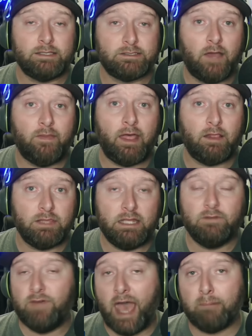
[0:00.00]
saw that lead
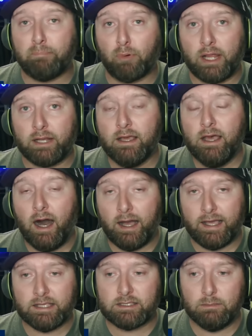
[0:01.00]
evaporate
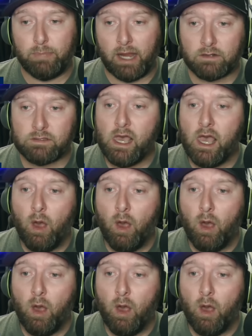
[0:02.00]
against the Bears?